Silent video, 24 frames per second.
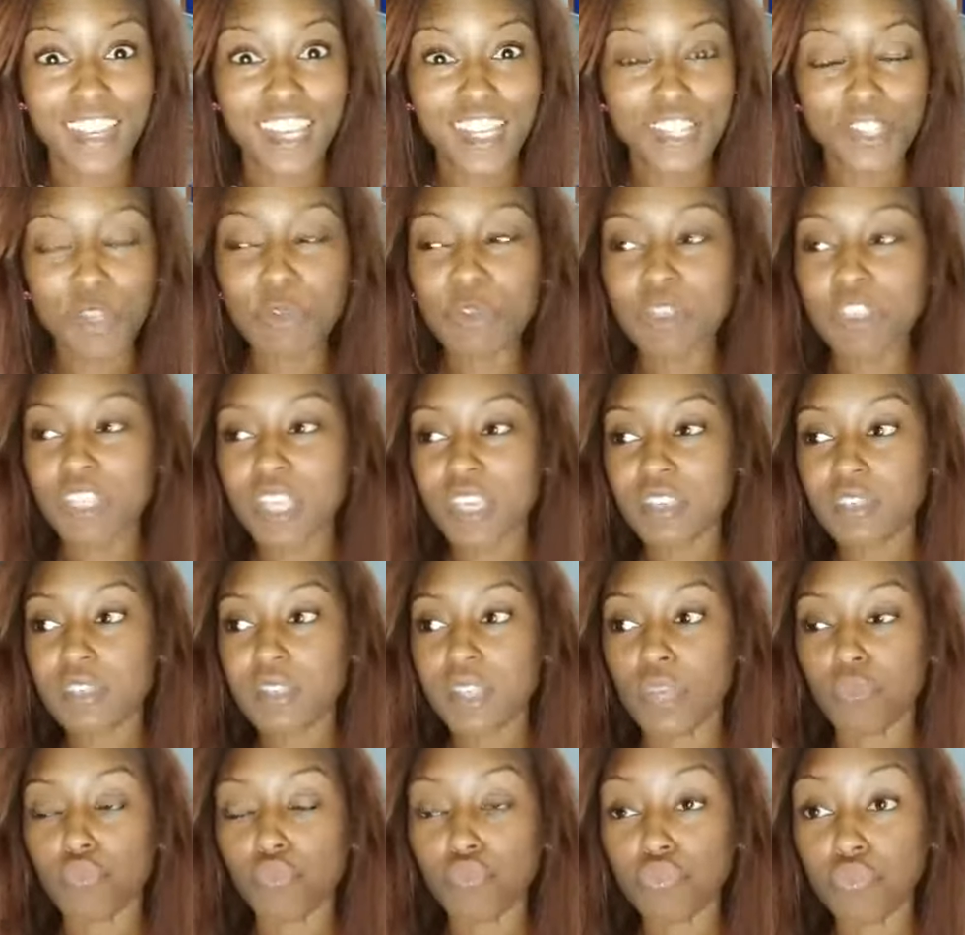Those things
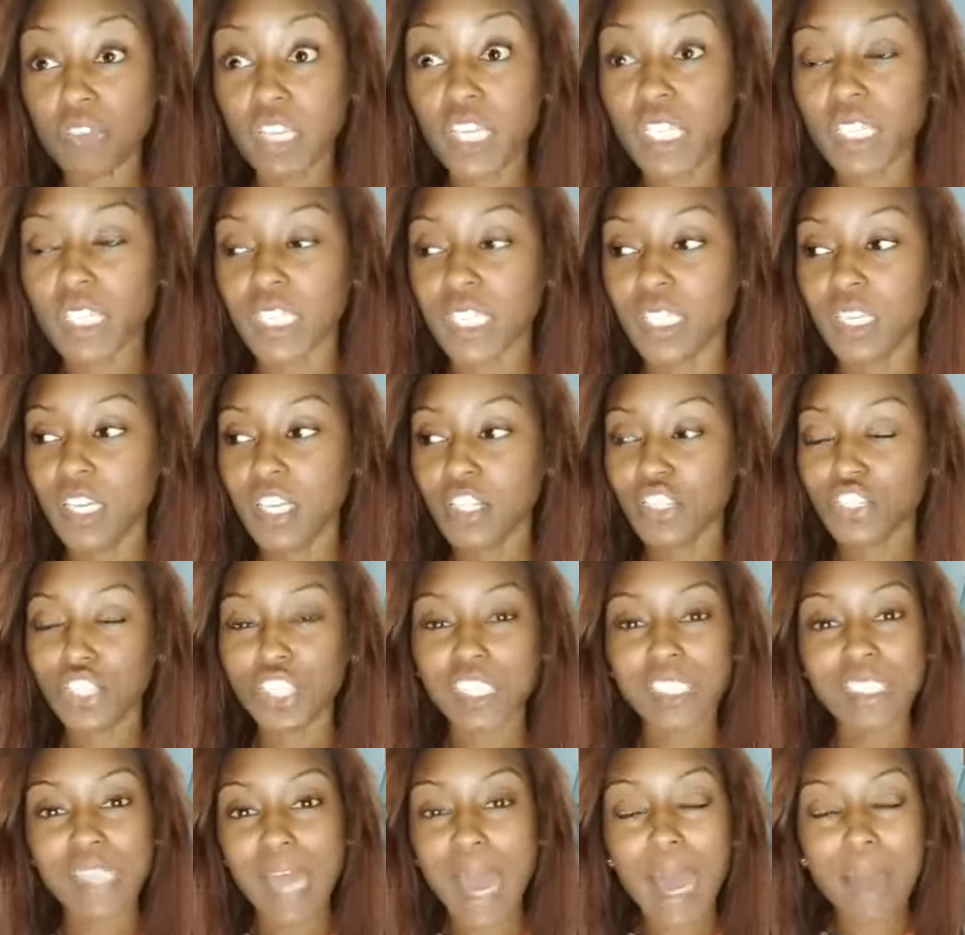that really should
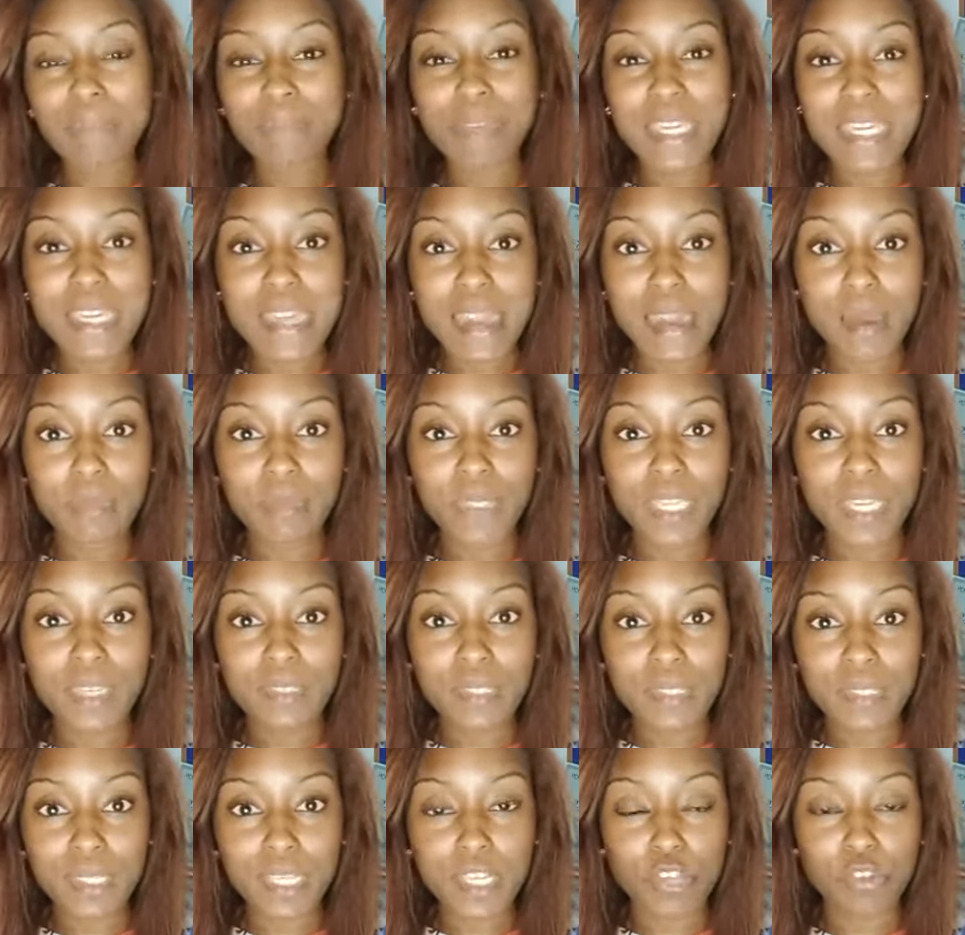not be kept a
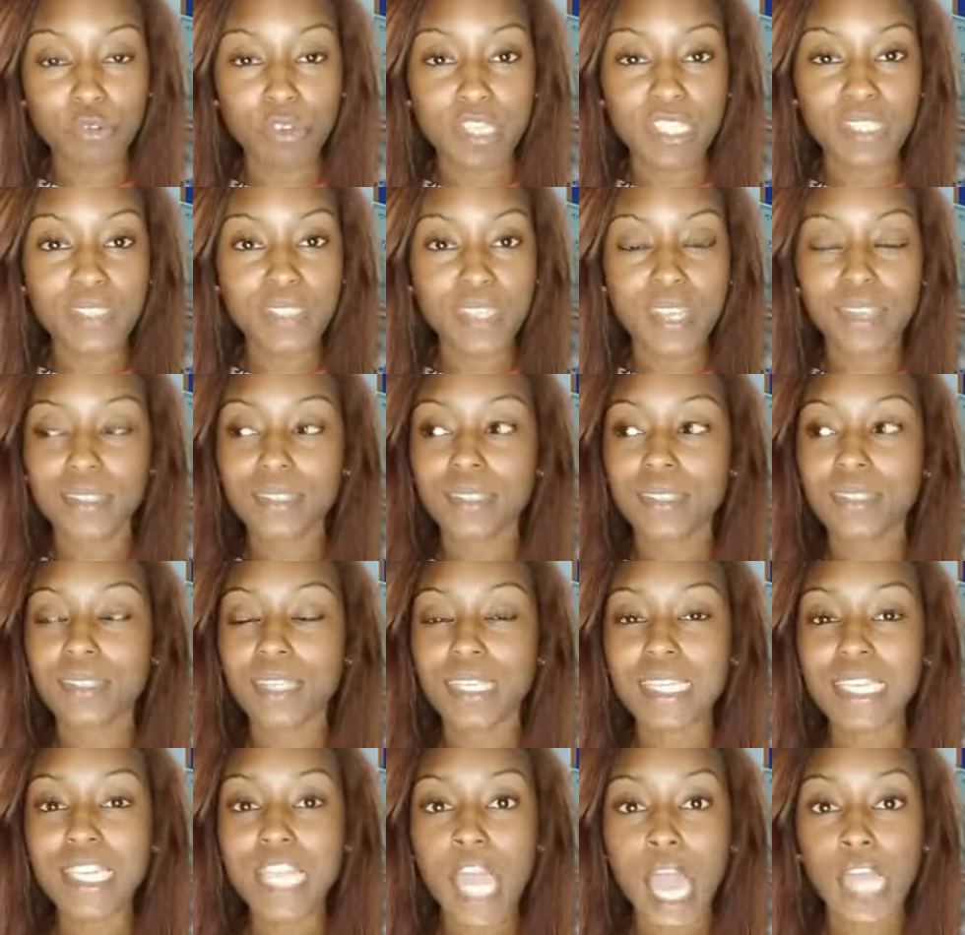secret. Sex is a
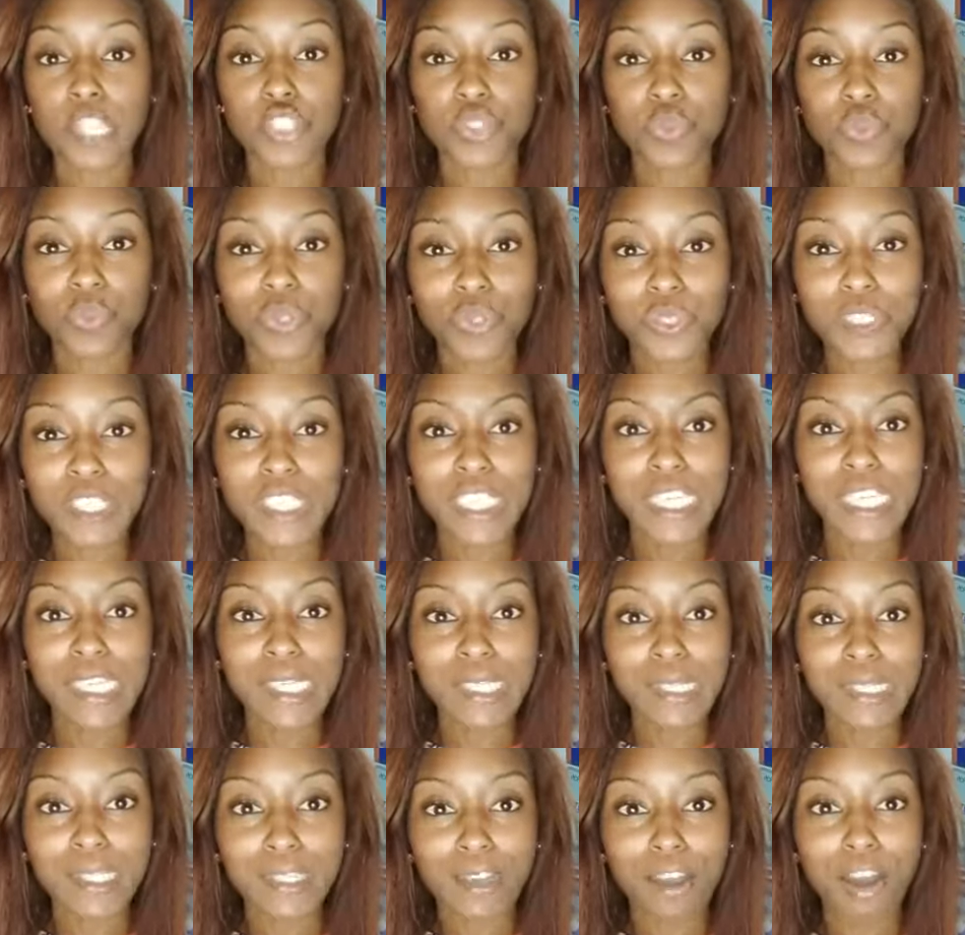natural
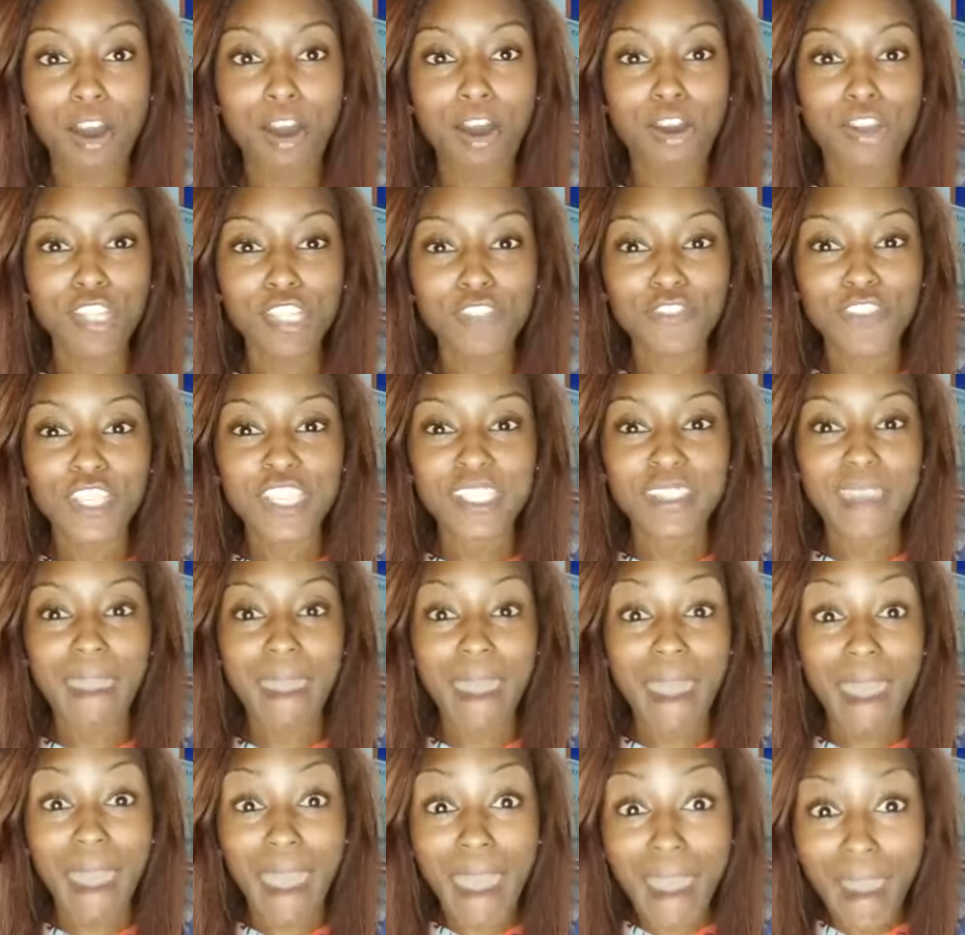need that all of us
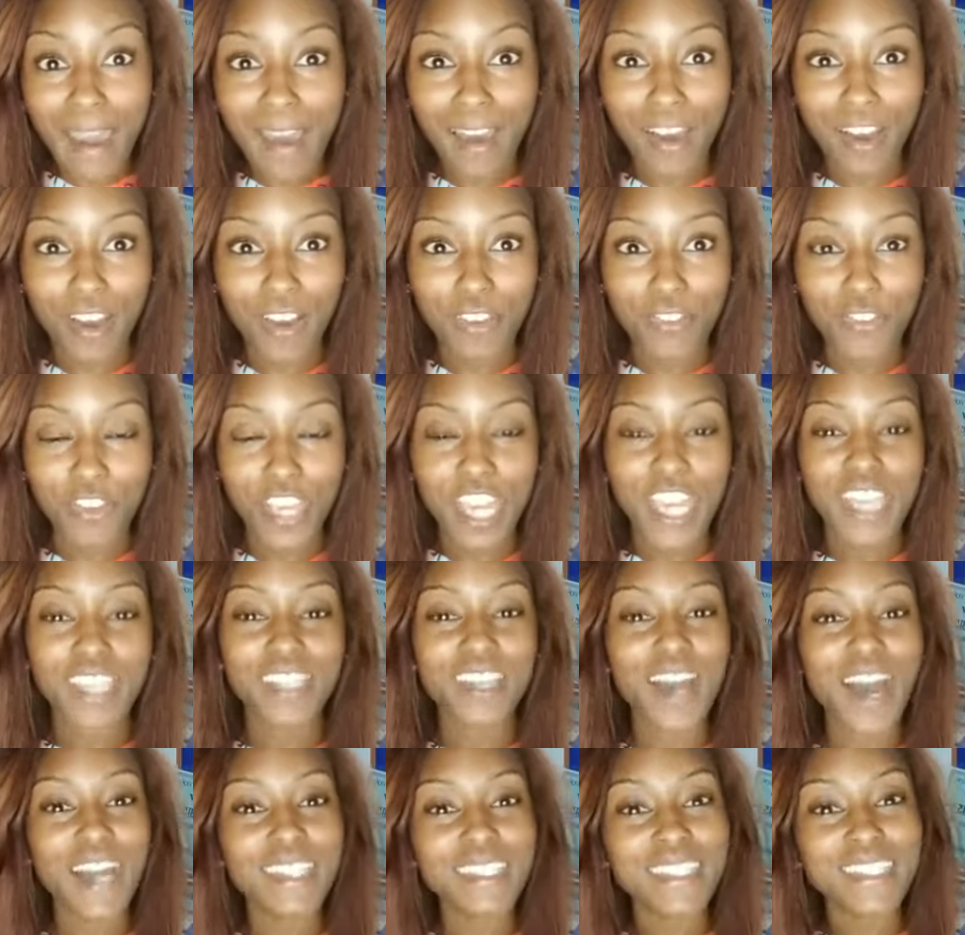have.
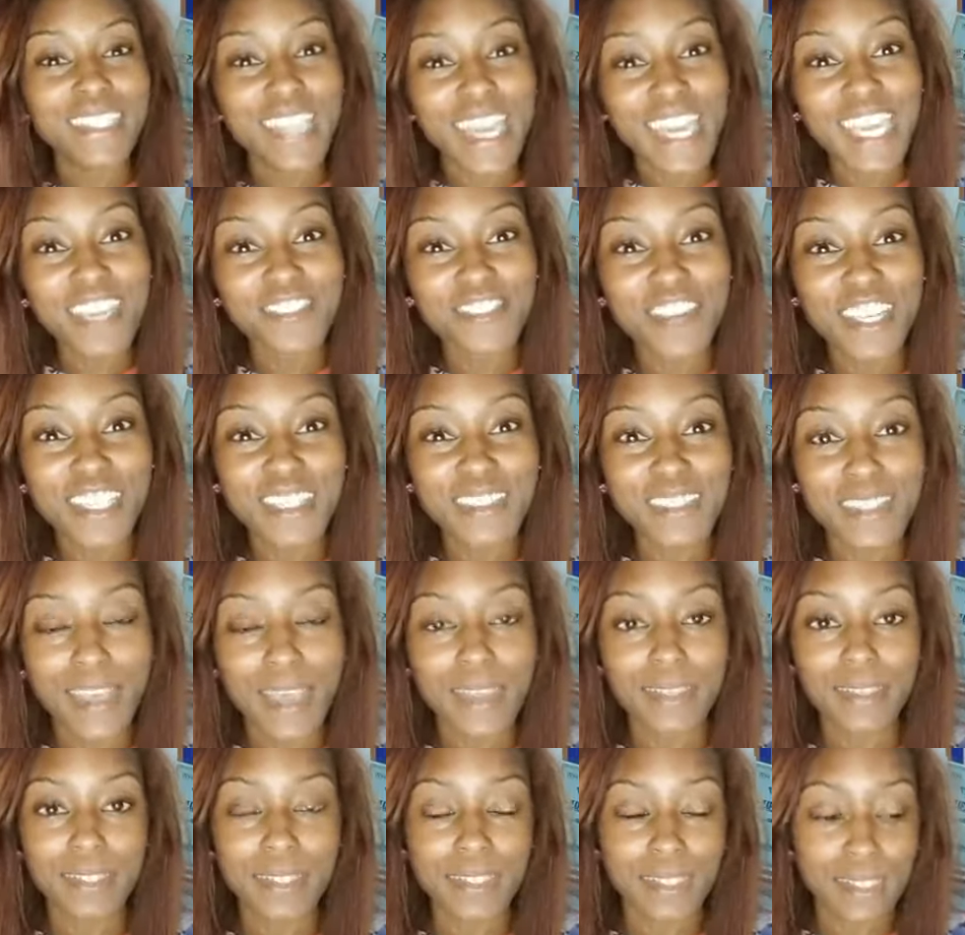God gave us
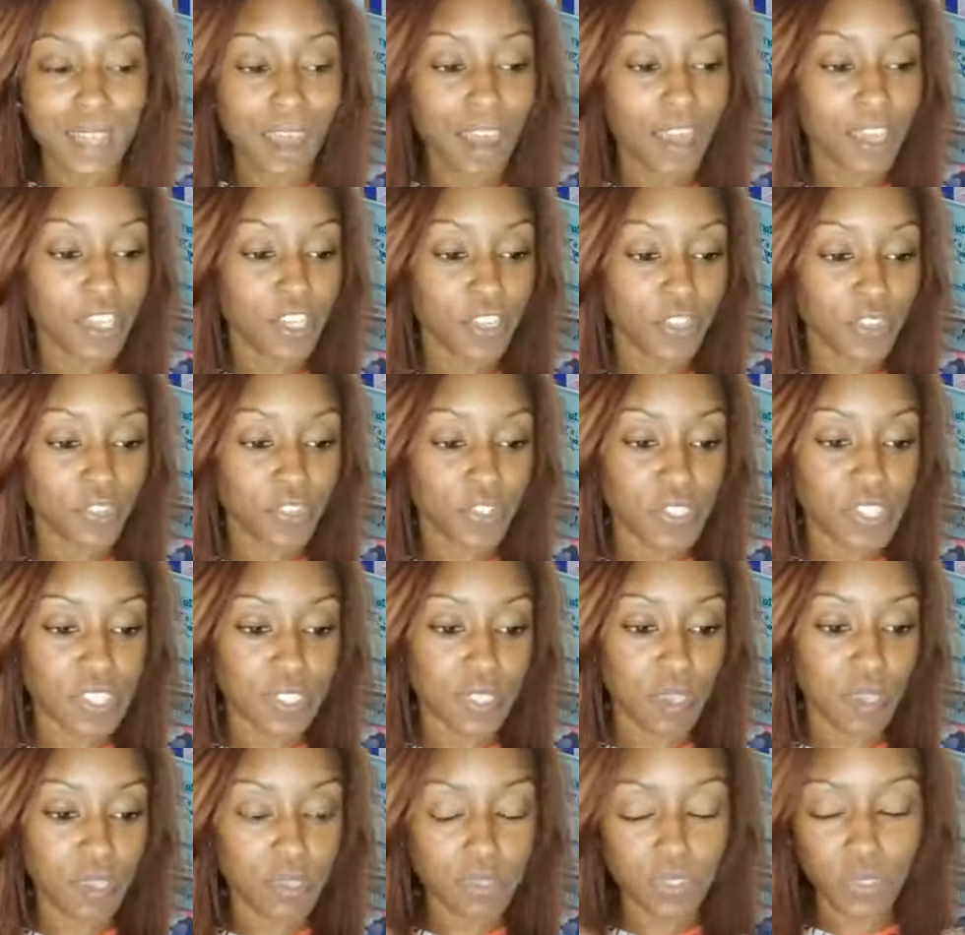that desire for
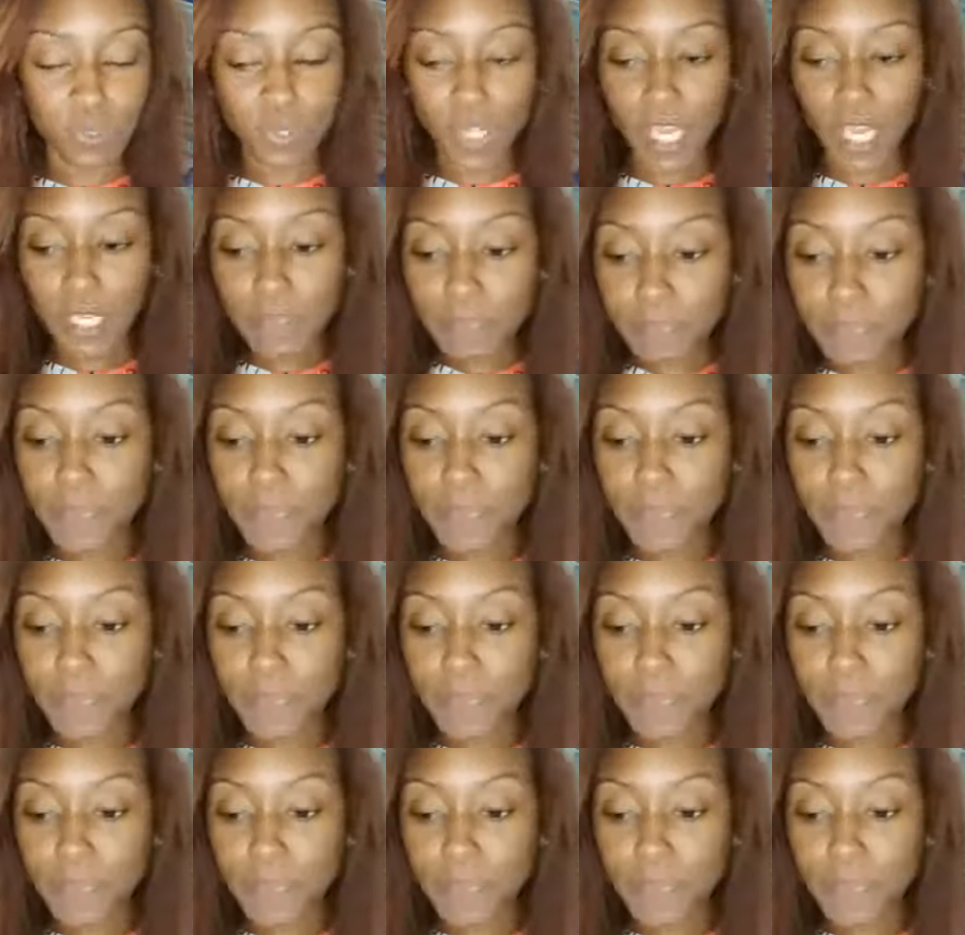sex, okay?